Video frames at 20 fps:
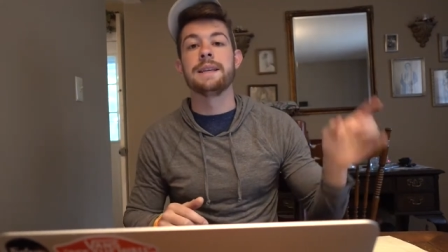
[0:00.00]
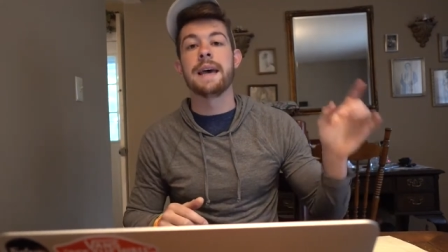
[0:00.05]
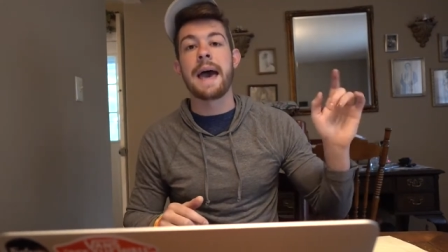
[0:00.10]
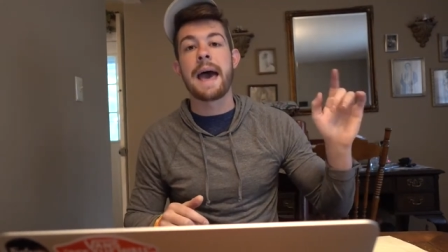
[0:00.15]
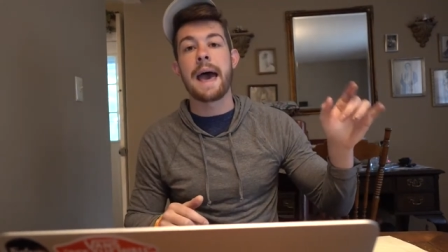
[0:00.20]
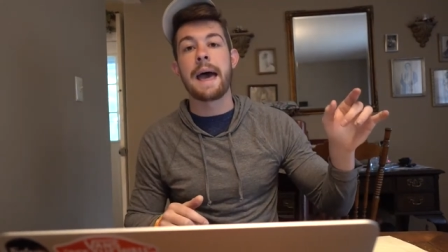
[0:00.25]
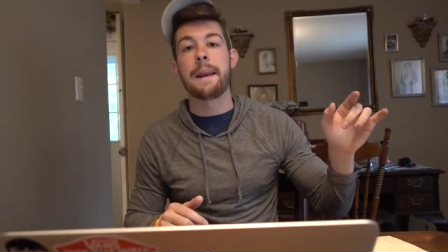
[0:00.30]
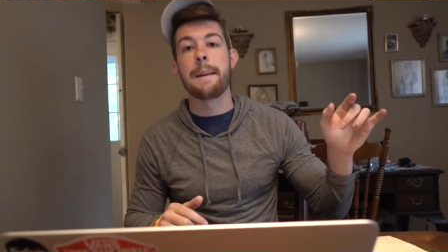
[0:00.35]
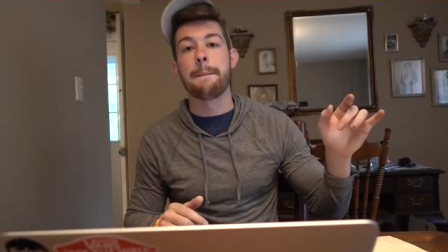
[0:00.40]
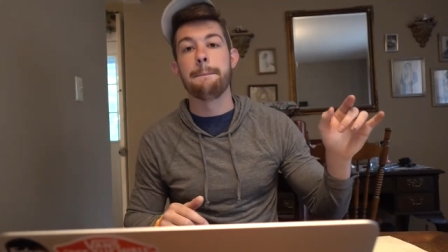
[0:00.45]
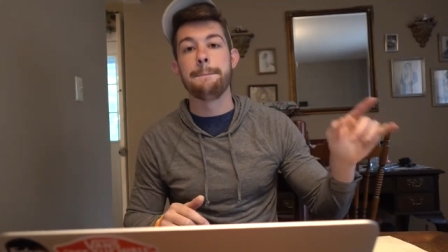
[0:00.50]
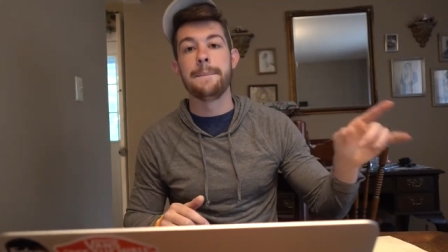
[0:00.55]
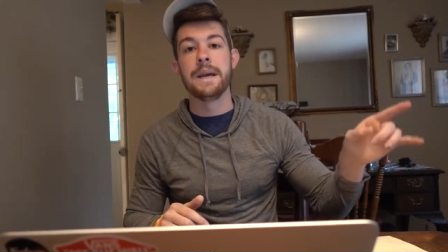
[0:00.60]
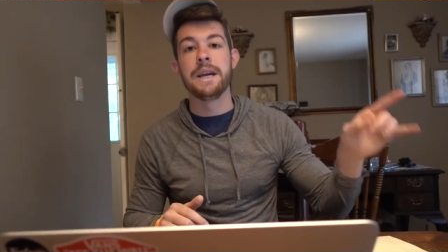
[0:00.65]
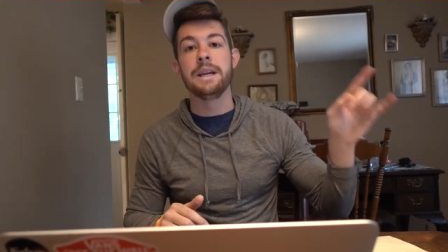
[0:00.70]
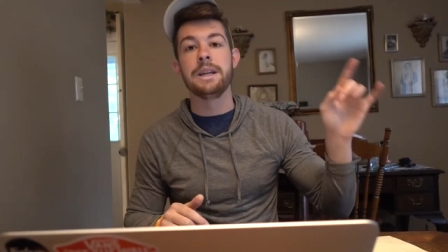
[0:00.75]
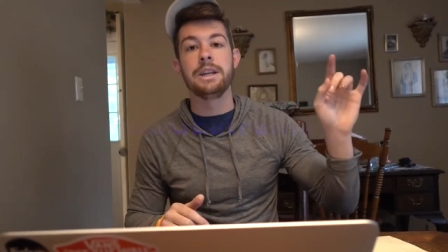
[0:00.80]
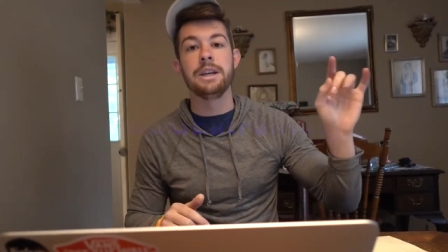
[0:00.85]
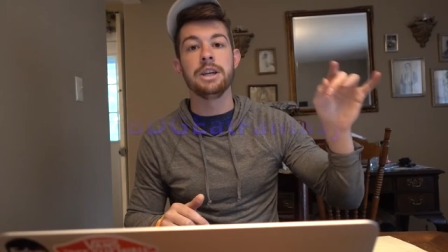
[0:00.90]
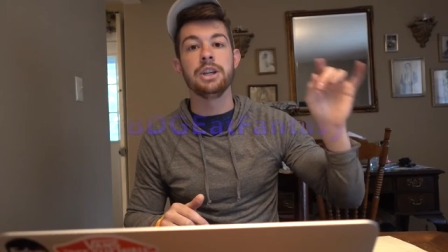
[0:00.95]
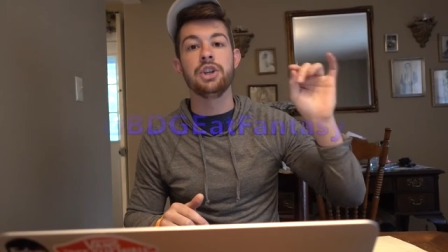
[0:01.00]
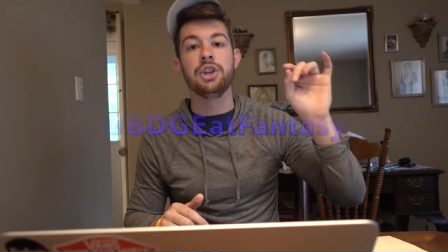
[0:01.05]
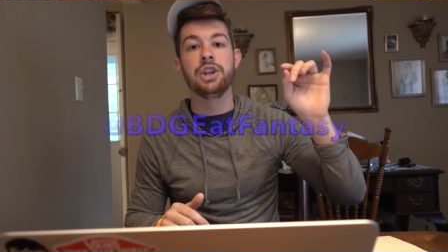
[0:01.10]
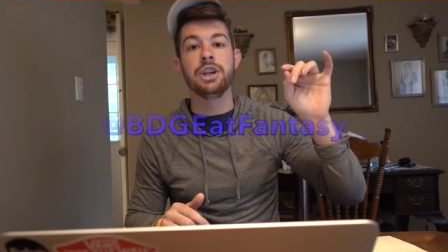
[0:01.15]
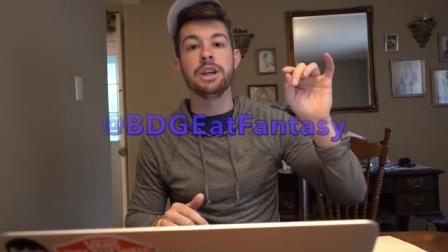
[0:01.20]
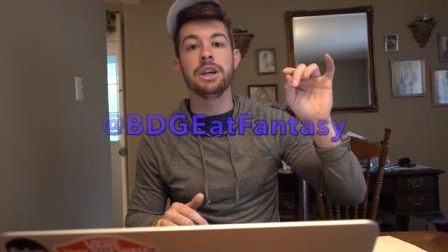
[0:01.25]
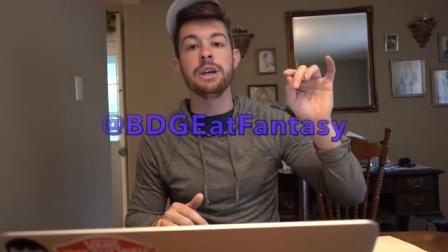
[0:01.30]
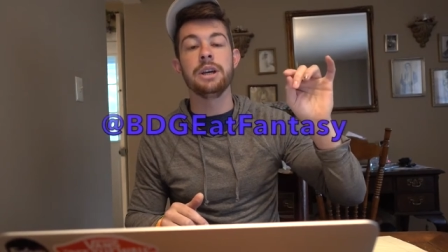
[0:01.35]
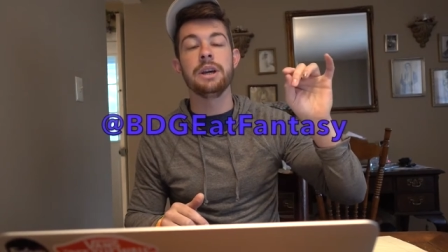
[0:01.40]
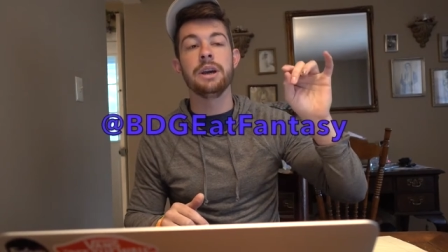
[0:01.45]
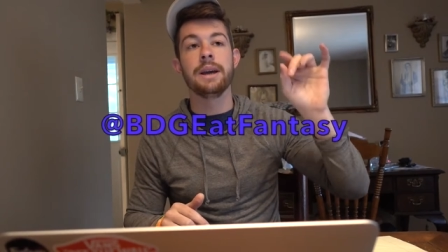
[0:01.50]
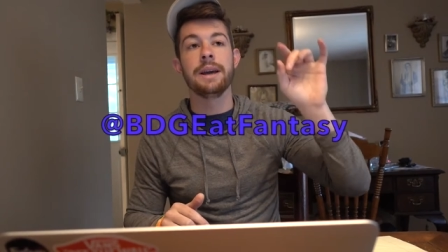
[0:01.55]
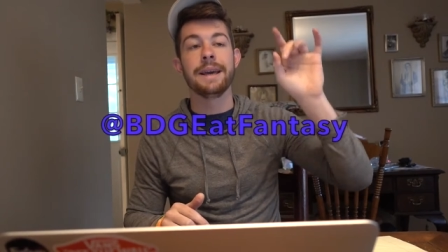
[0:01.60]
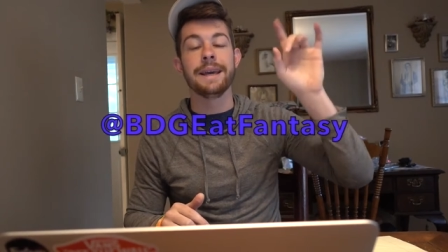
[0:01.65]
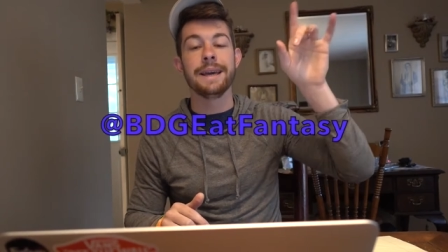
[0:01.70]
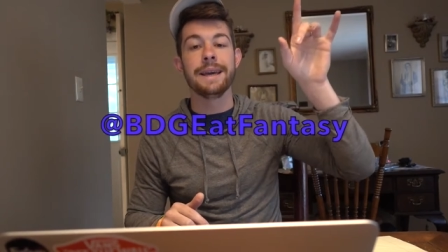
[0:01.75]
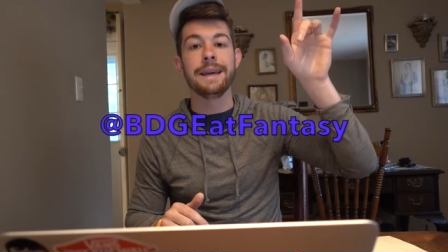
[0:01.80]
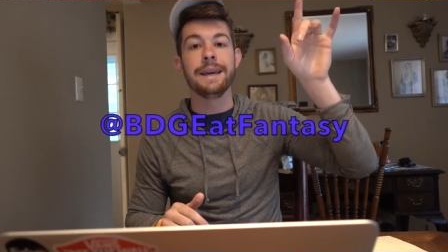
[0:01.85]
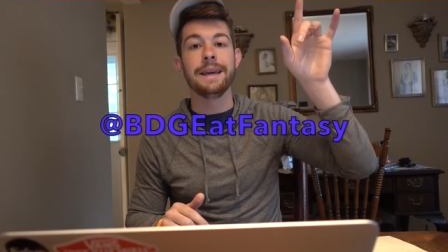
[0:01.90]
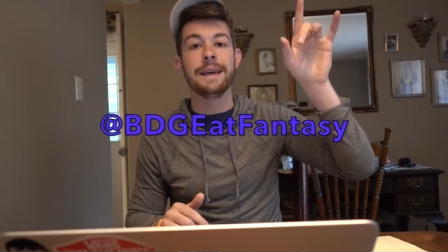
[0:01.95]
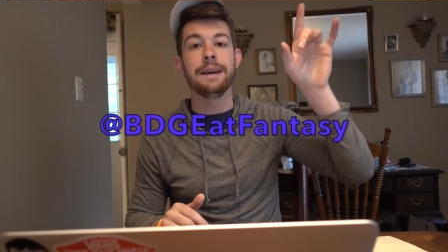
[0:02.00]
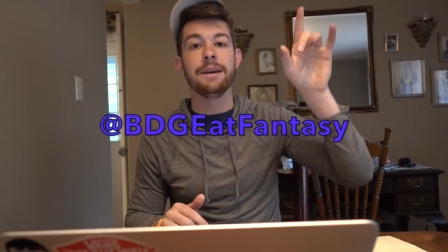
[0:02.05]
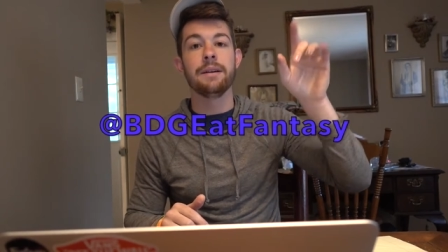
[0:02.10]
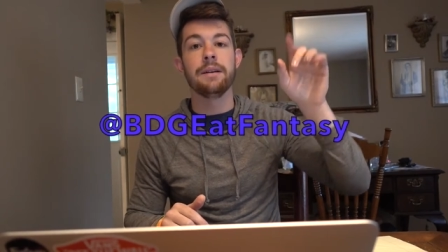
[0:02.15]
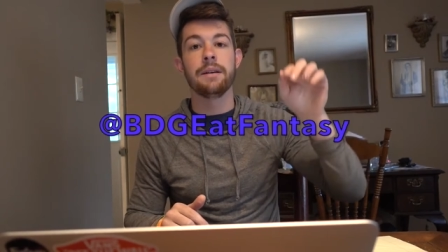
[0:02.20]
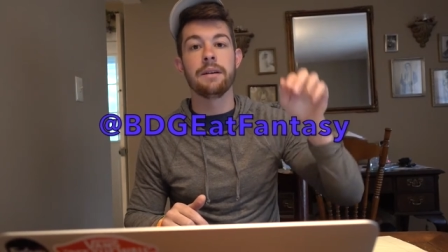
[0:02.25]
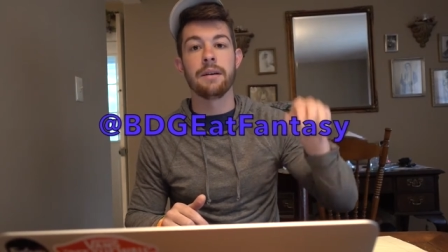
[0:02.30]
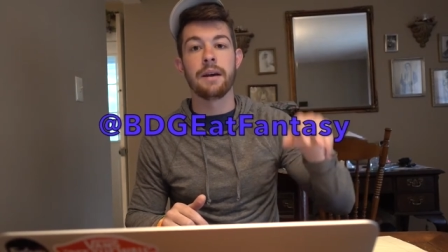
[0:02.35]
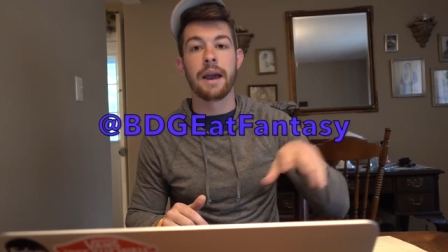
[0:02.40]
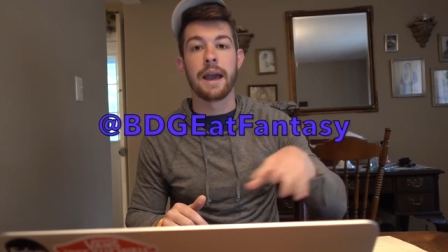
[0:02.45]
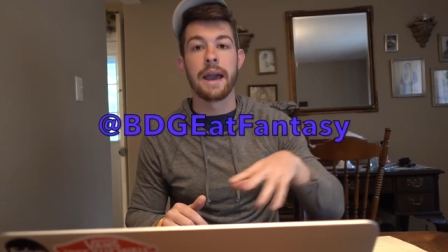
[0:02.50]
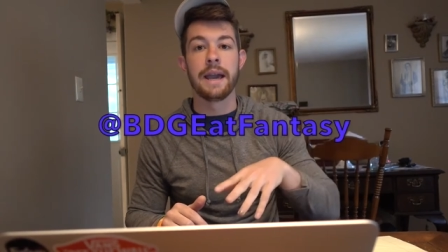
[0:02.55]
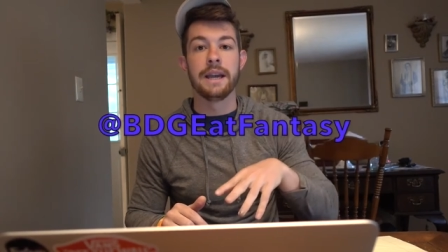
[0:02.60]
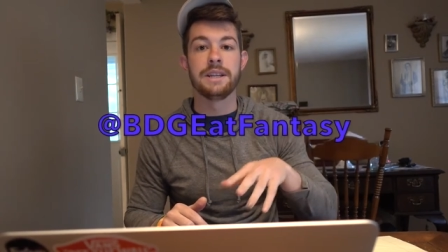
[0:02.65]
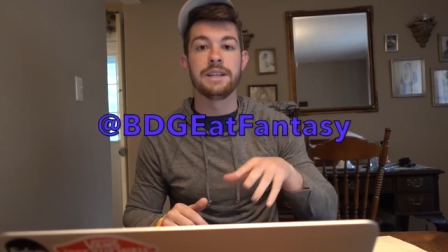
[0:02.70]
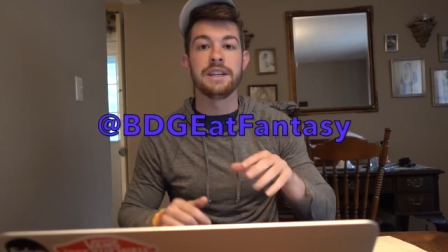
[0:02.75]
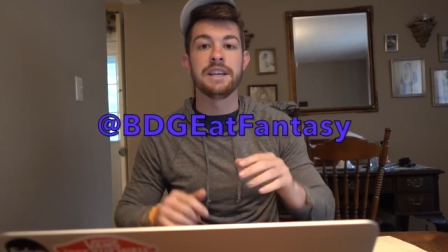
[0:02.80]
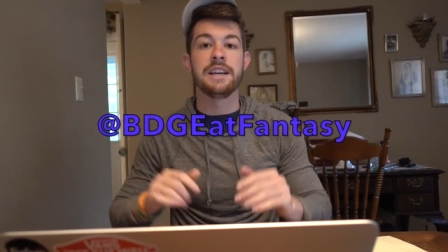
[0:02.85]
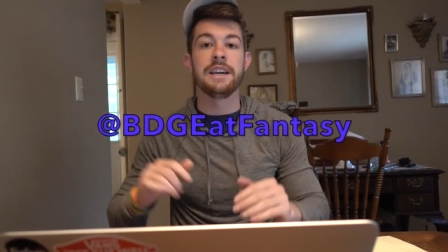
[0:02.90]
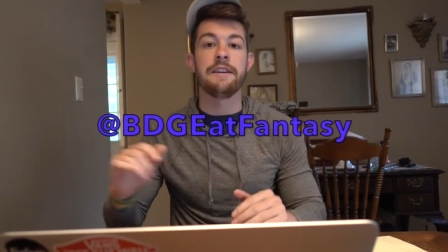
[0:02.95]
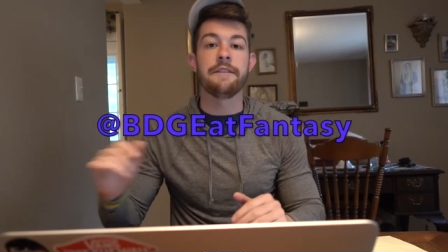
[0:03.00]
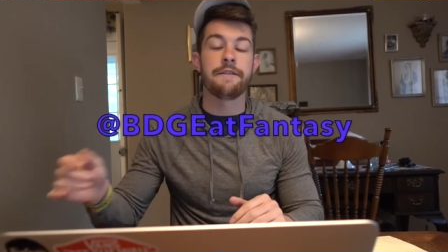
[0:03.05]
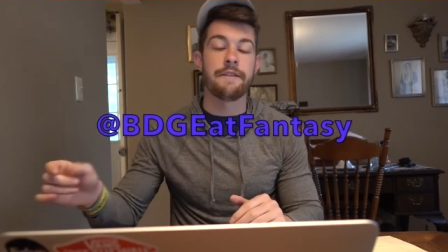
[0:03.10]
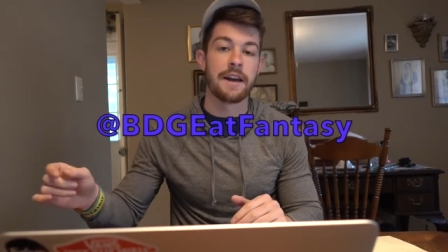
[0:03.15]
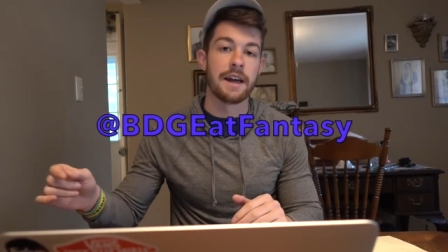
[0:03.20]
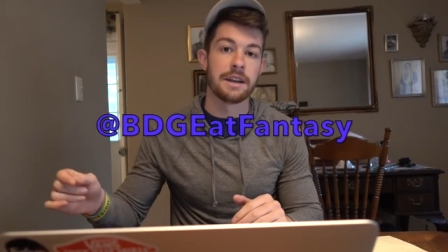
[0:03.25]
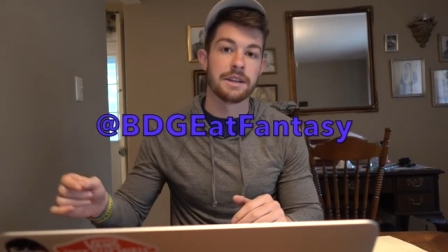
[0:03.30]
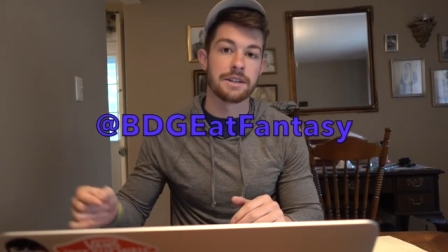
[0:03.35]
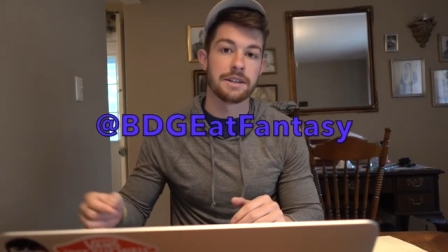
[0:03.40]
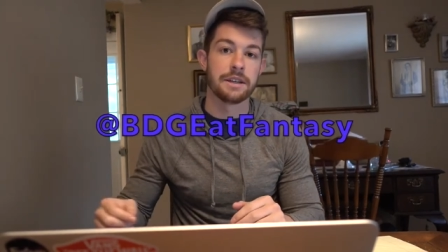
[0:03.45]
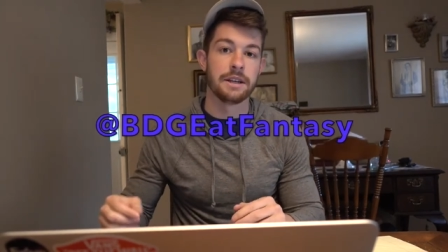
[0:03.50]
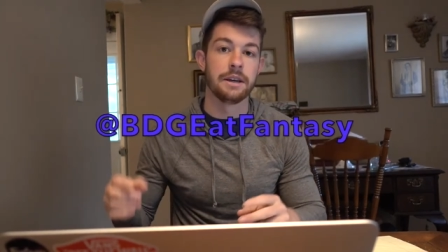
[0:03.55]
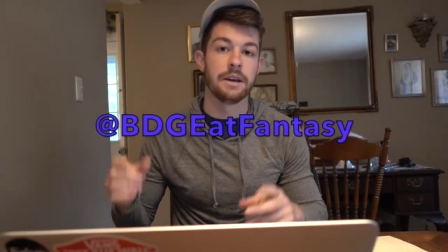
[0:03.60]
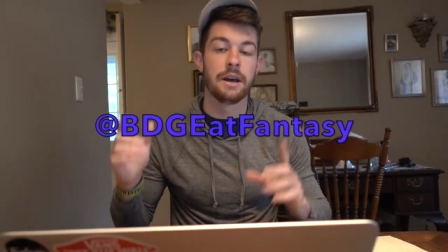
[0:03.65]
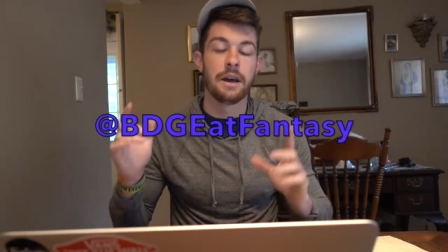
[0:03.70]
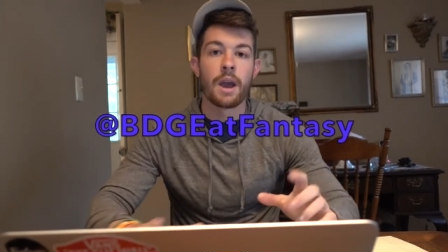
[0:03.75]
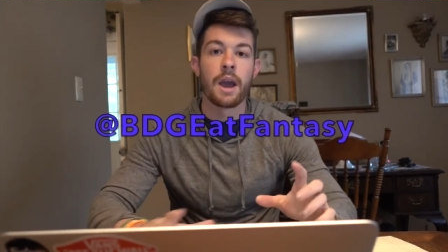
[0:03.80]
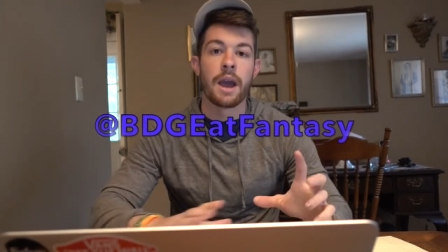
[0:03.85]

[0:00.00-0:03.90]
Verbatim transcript: It's at BDGE AT fantasy.